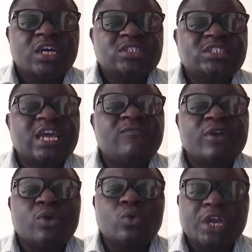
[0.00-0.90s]
self
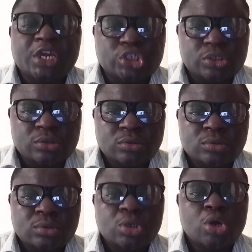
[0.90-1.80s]
regulation,
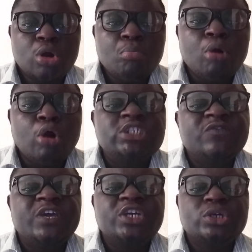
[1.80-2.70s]

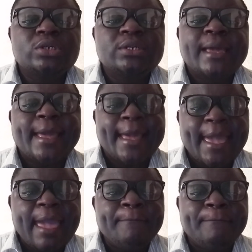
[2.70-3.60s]
motivation,
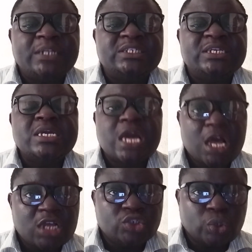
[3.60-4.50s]
empathy,
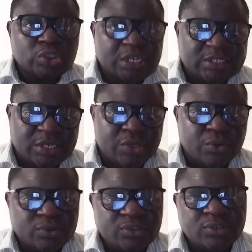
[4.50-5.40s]
and social
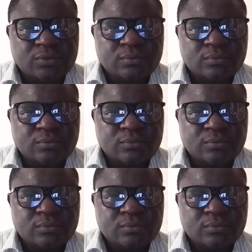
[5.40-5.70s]
skills.